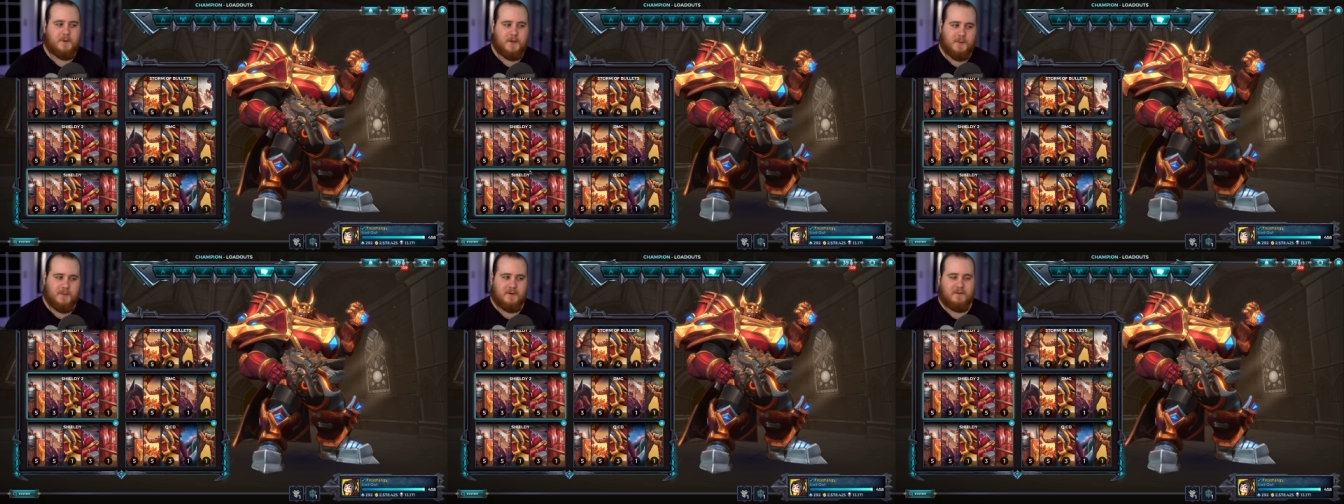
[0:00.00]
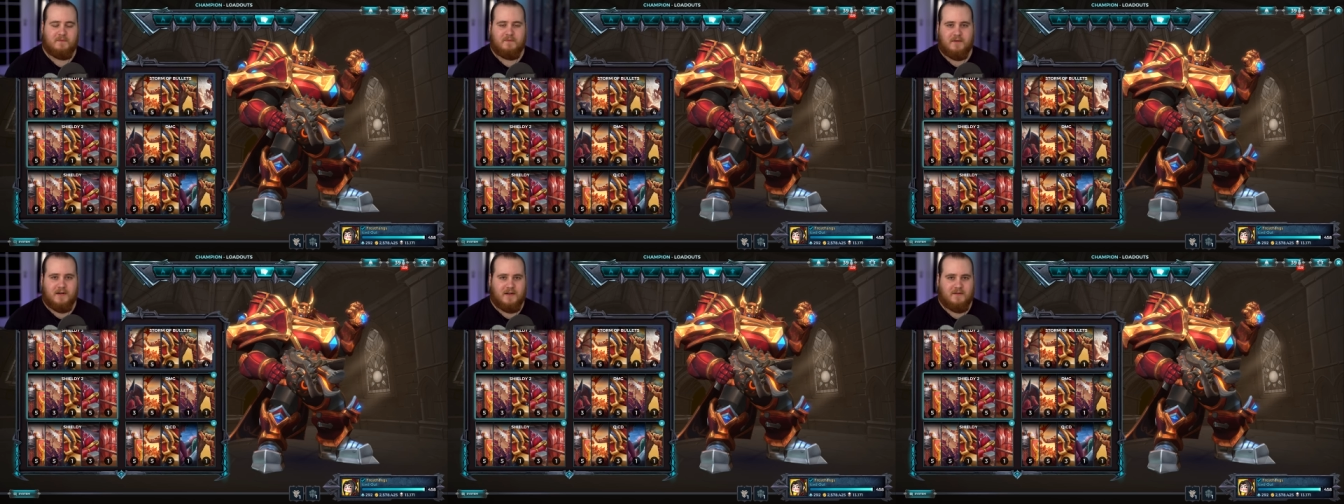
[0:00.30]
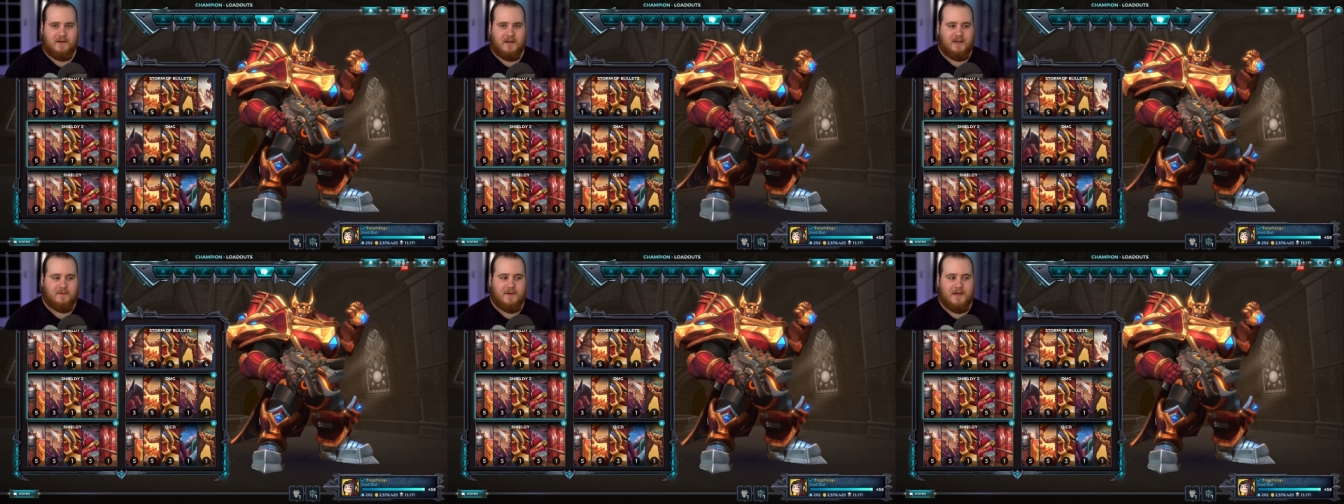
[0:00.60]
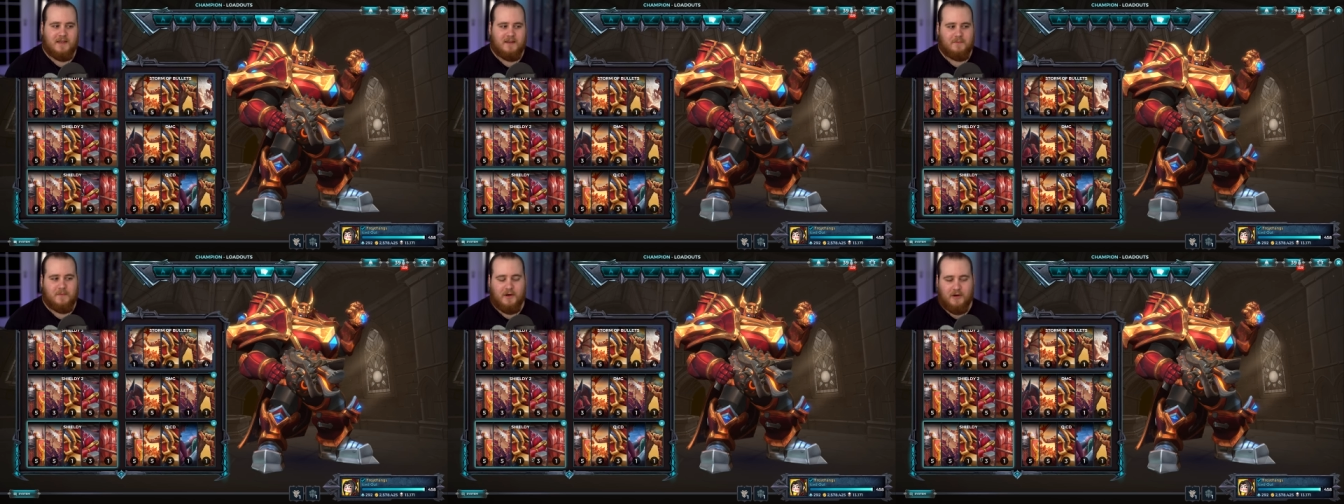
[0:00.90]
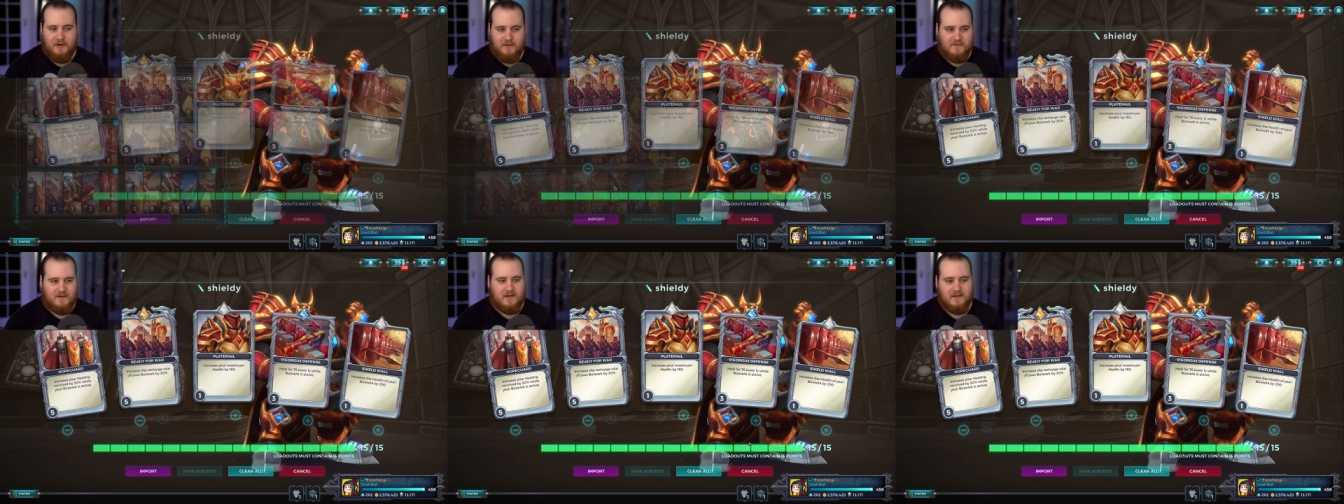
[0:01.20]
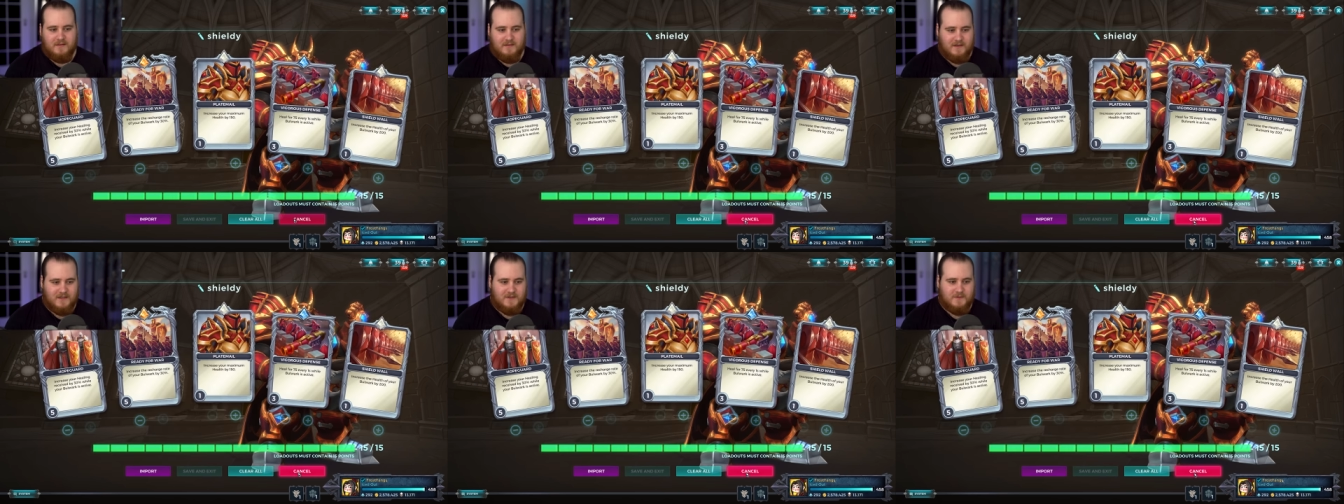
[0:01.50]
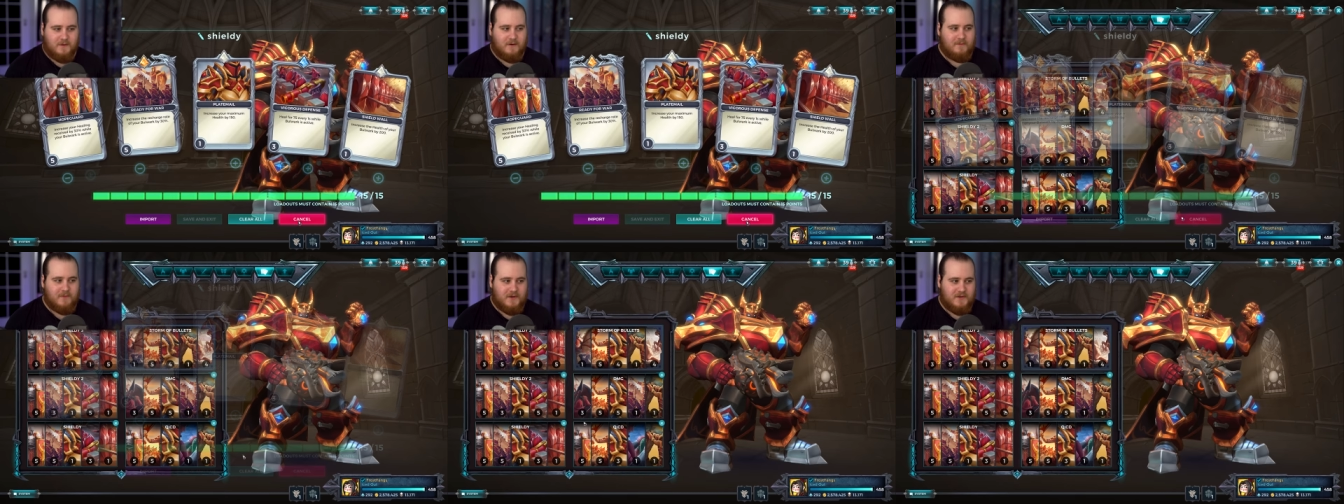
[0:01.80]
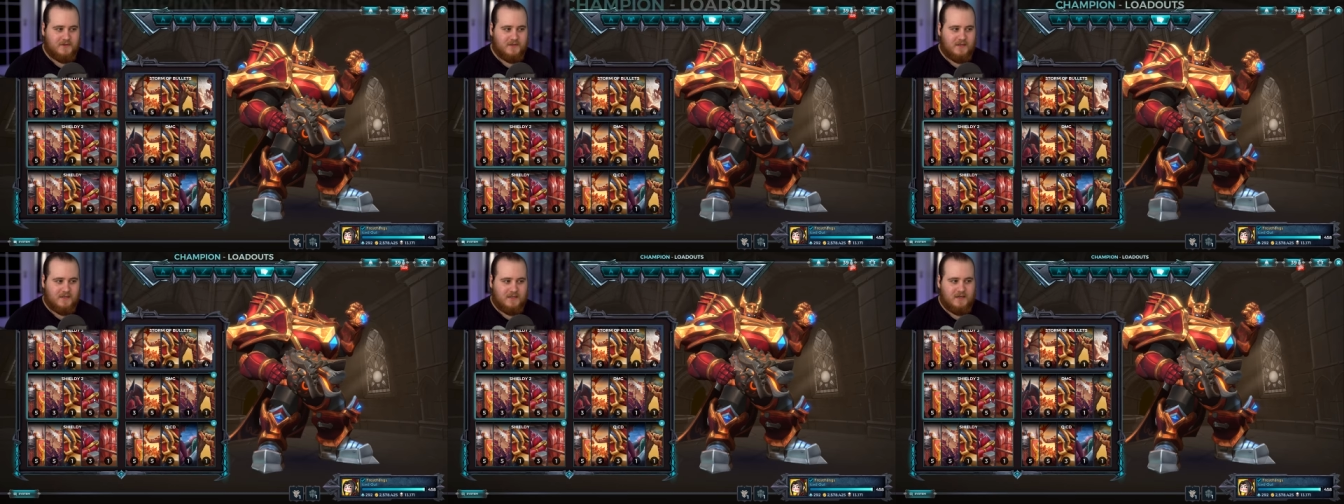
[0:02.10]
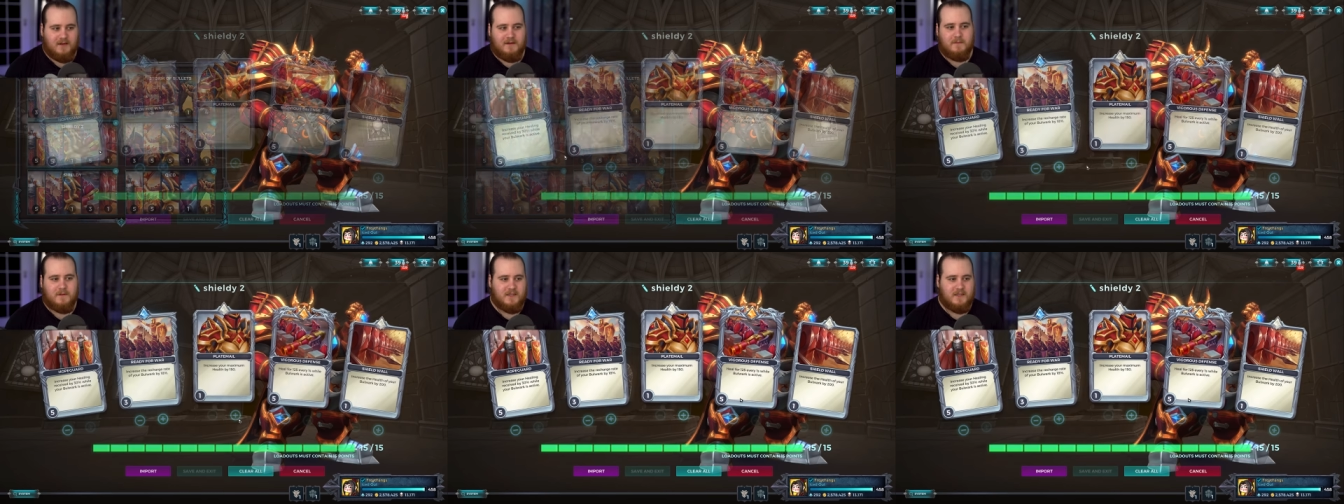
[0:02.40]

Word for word: I wouldn't really recommend them over this one most of the time.